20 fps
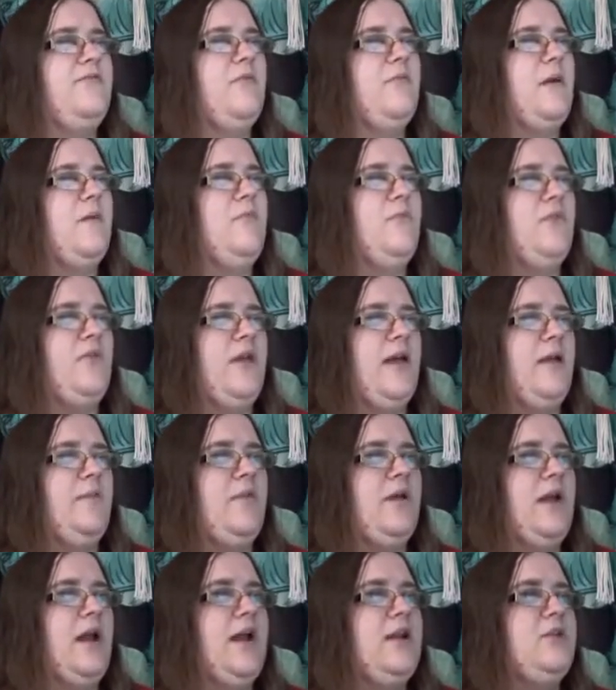remember that,
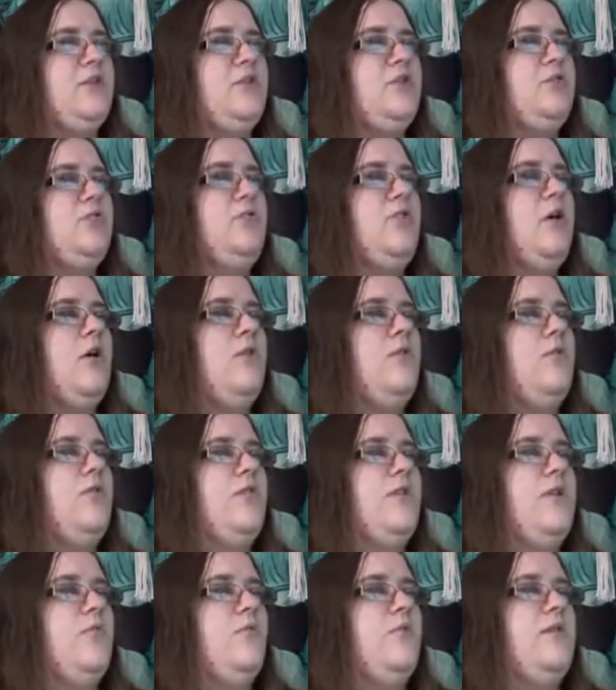but I do know that
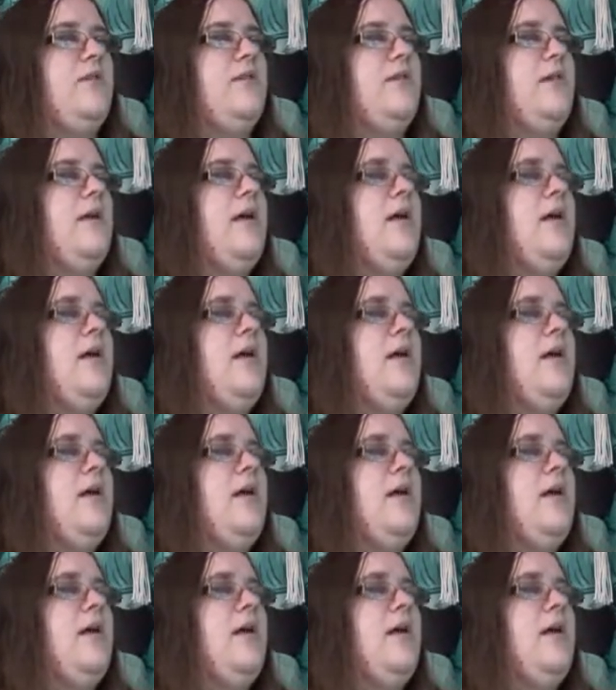there was